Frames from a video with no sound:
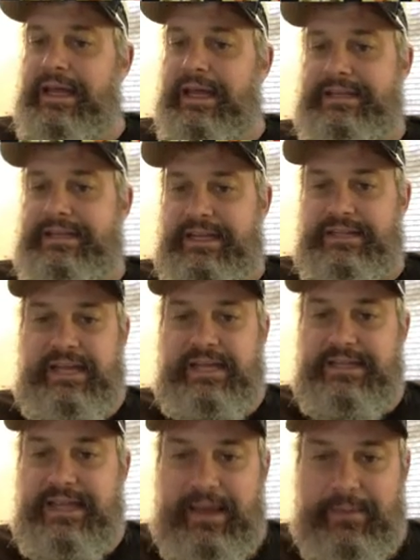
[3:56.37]
end of
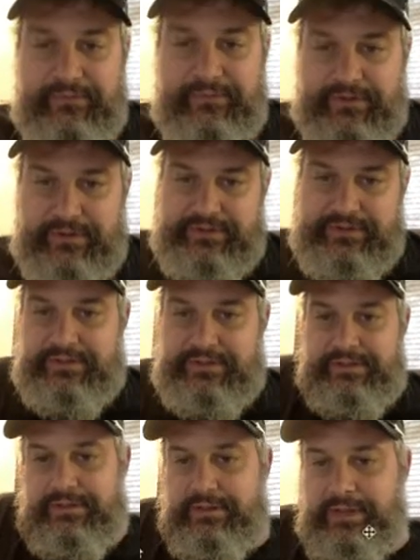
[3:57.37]
the ice age has to
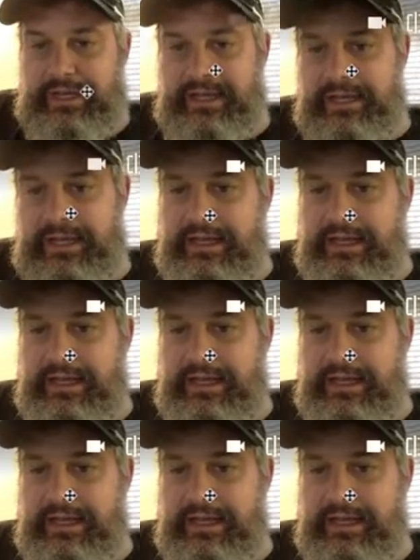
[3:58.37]
happen first,